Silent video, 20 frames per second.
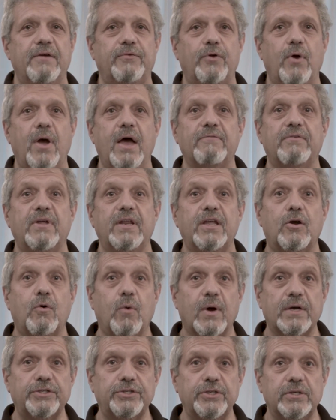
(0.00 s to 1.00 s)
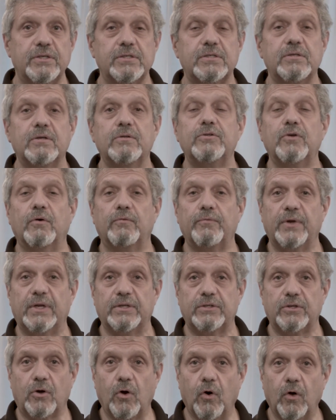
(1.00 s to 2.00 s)
you have any questions, don't
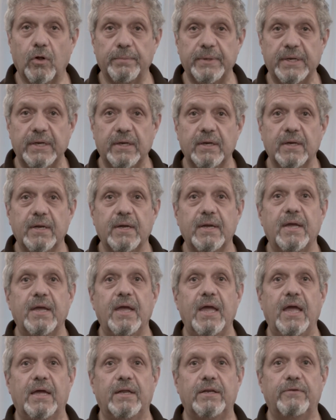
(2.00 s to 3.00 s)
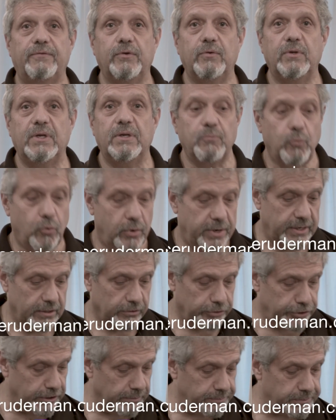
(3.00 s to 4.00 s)
forget to call me. And if you need more
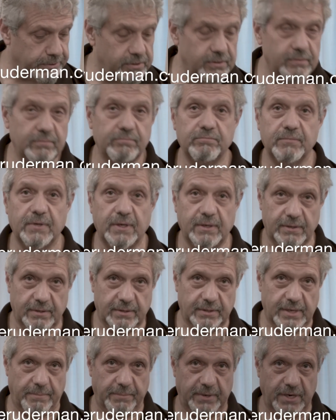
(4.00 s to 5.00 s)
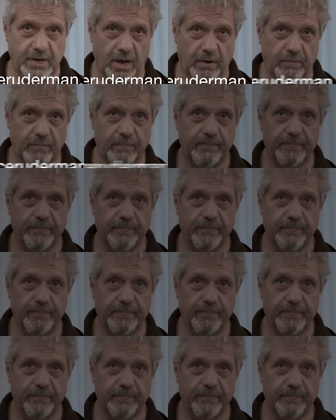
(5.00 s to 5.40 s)
heel chips, let me know.